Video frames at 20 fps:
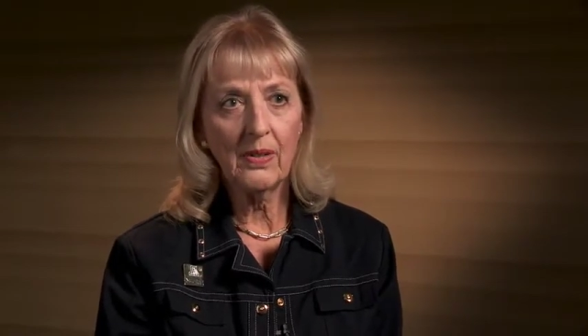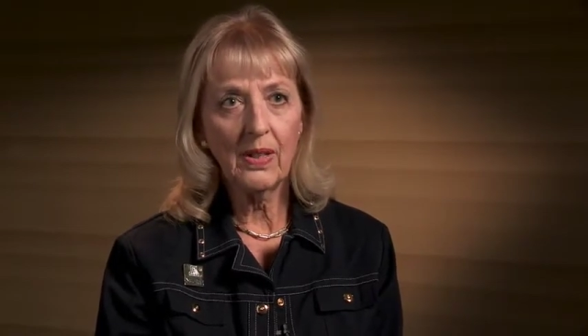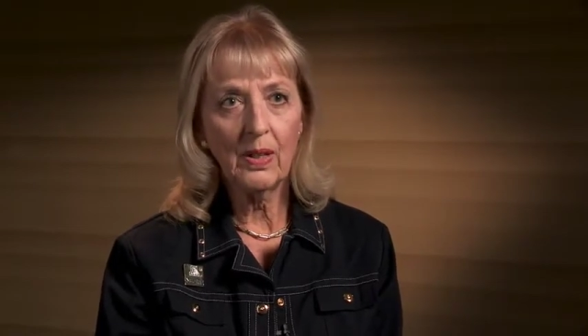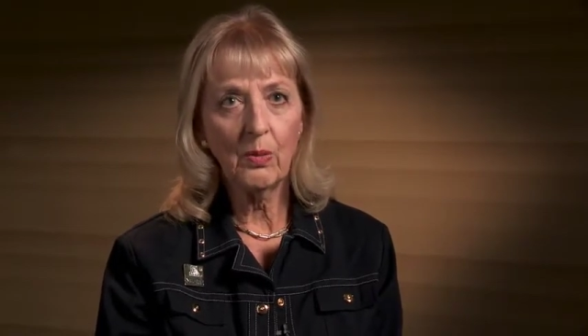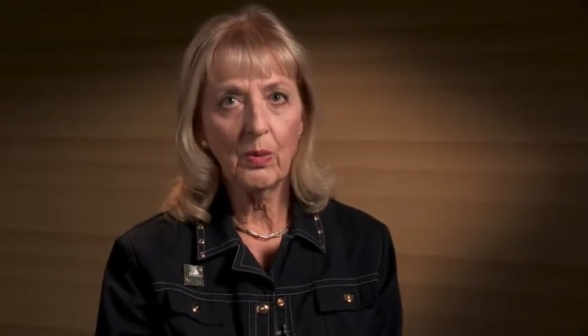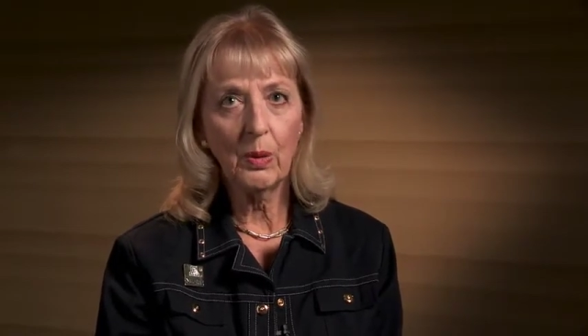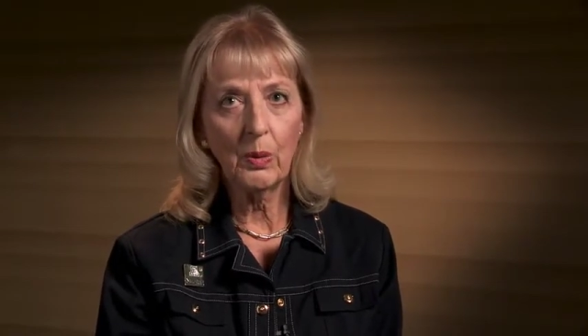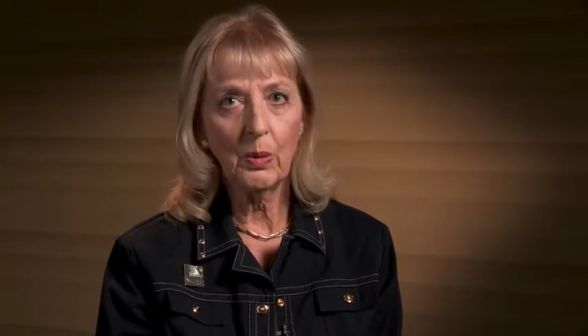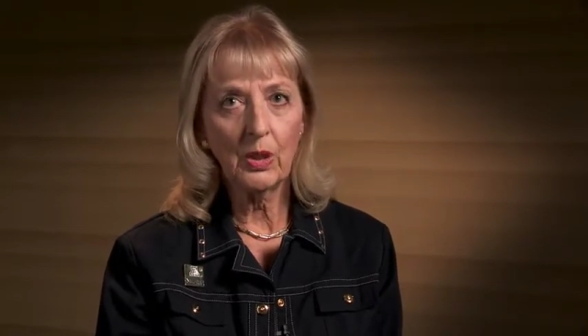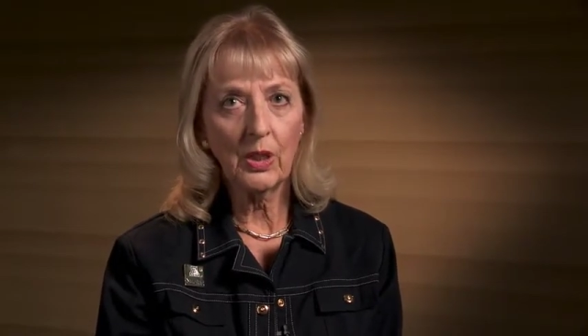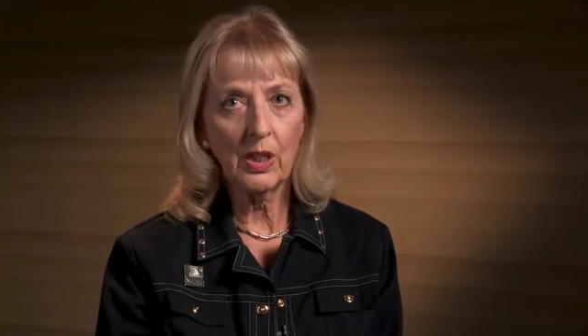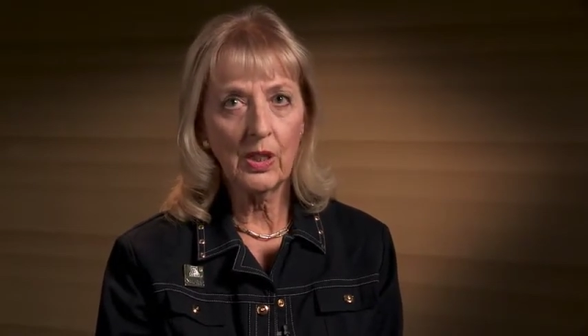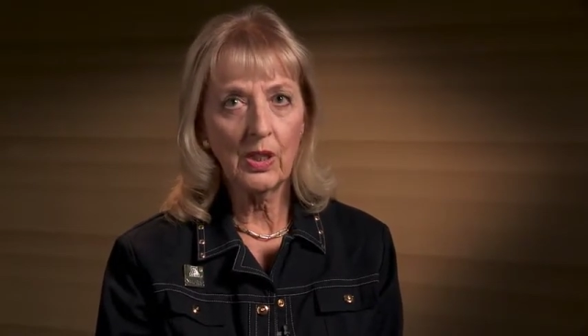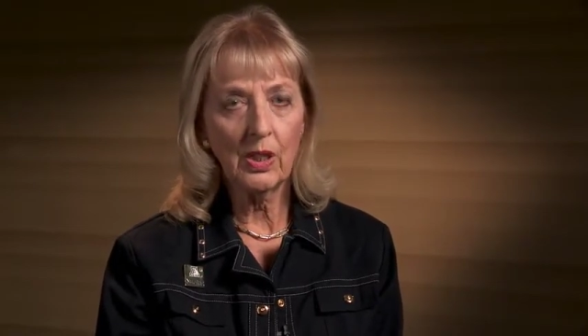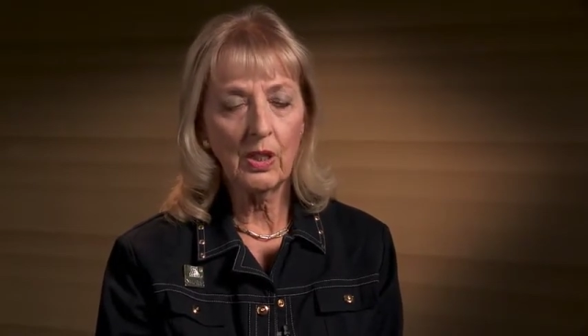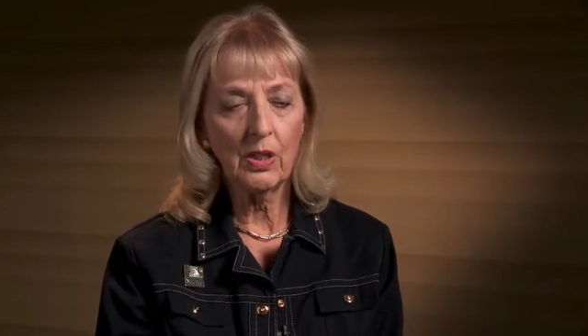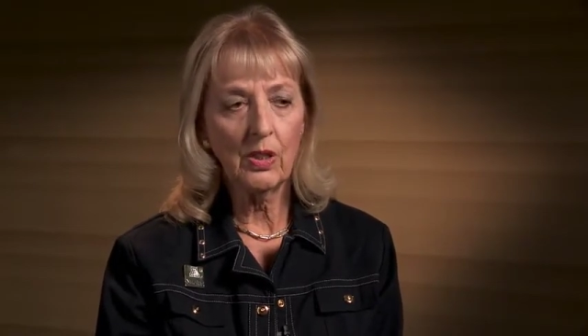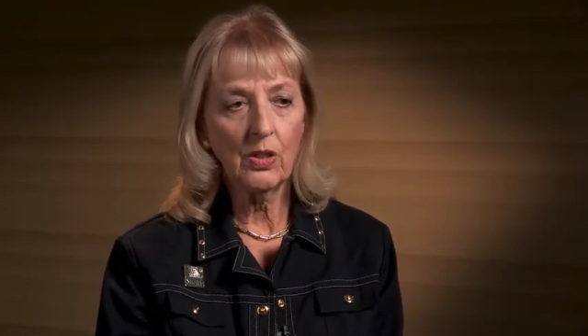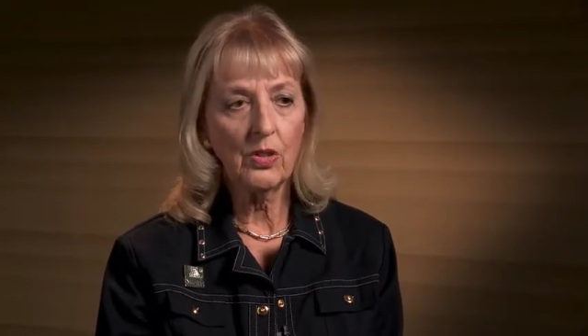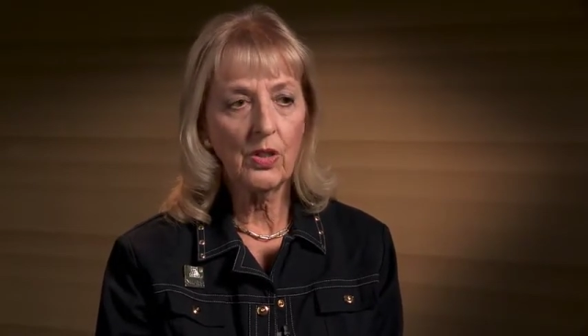that we will
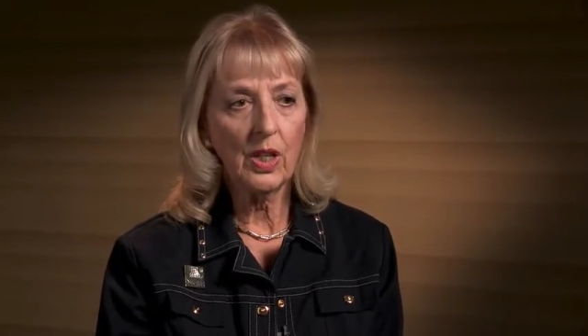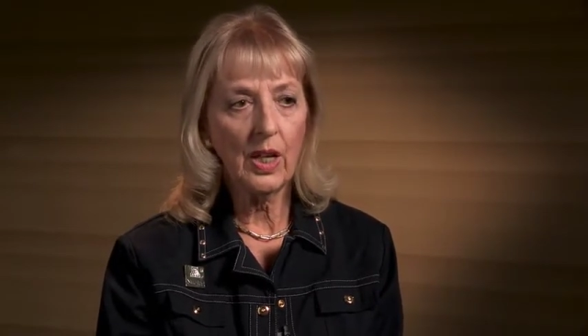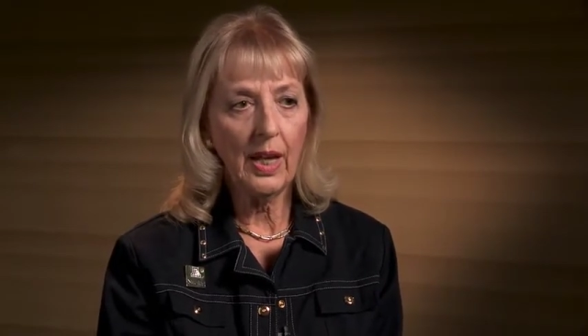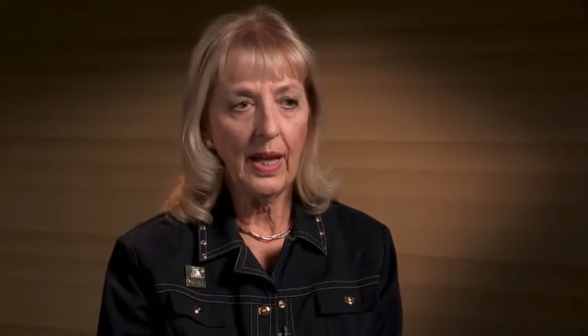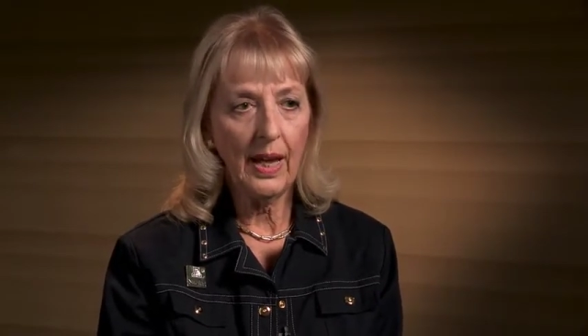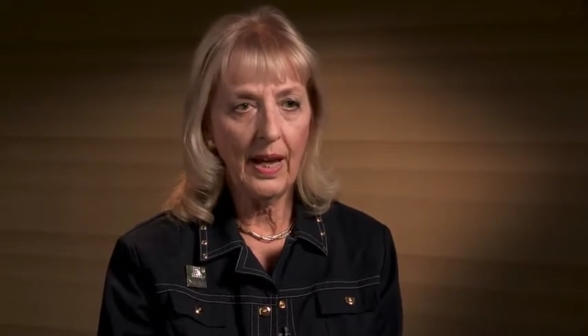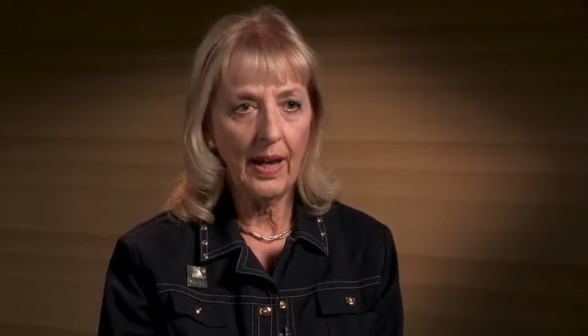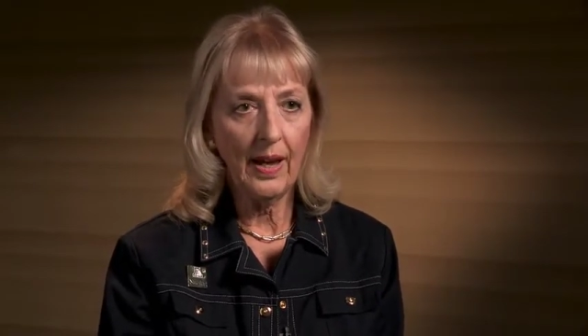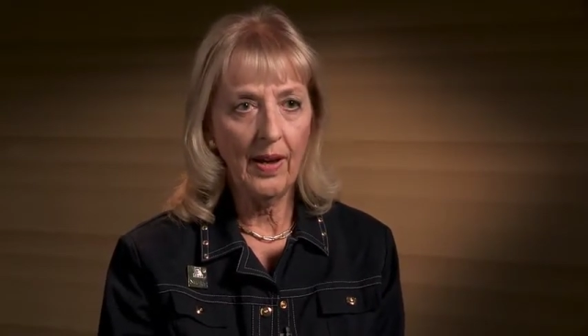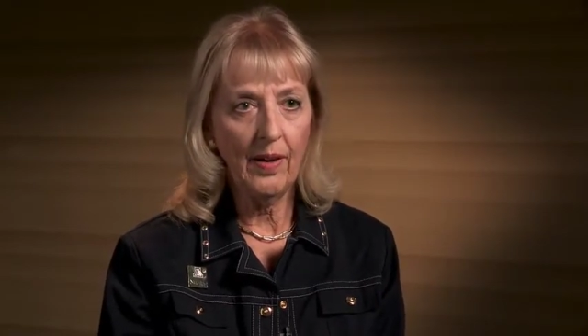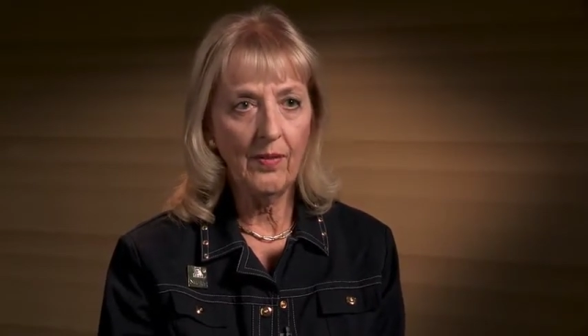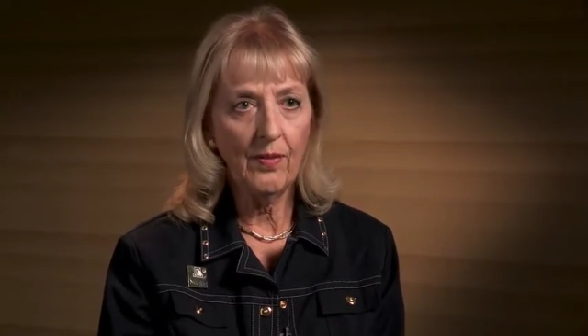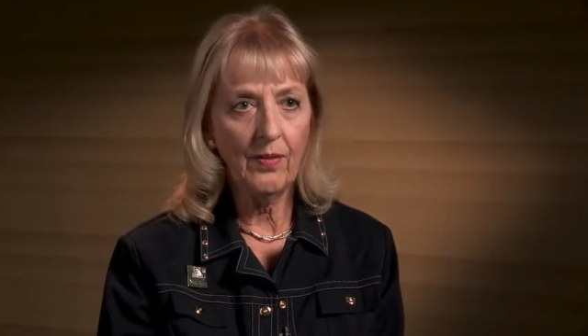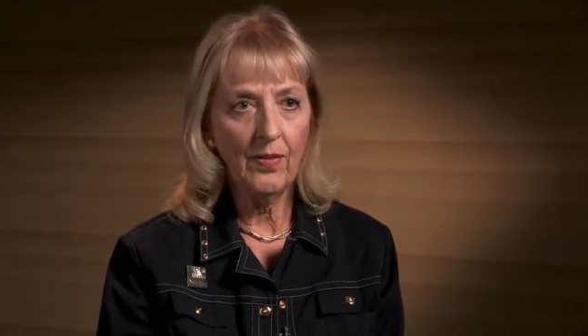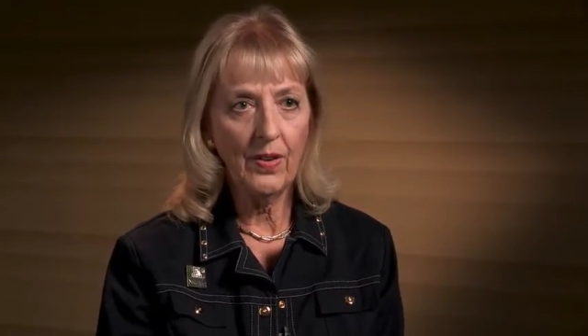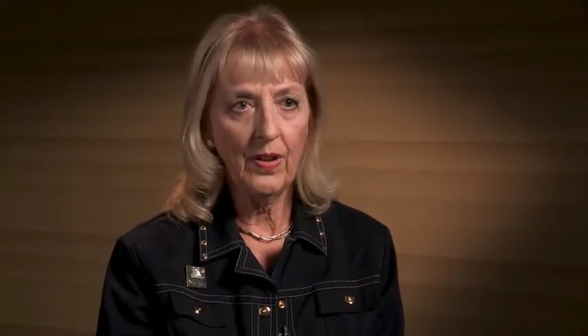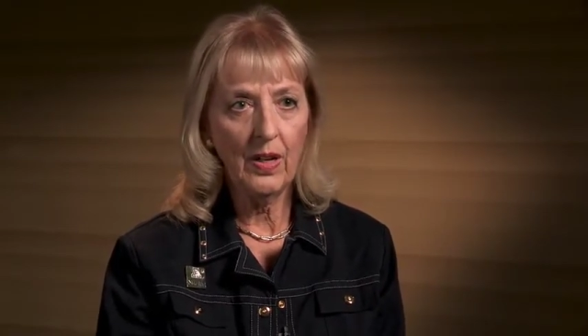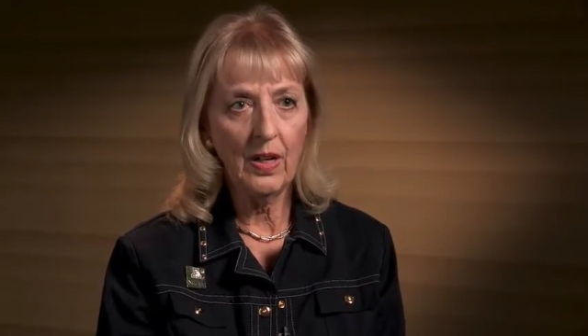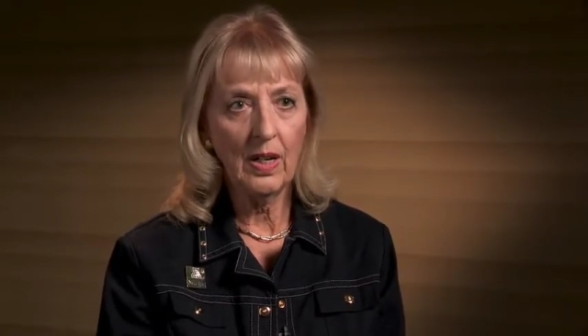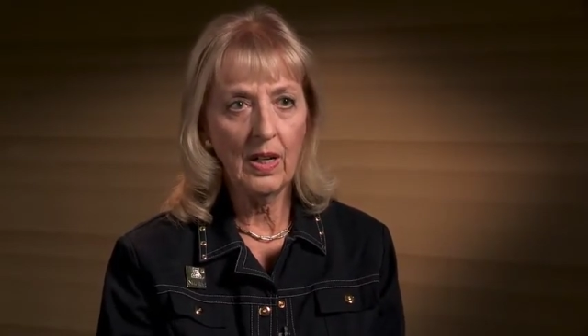continue to have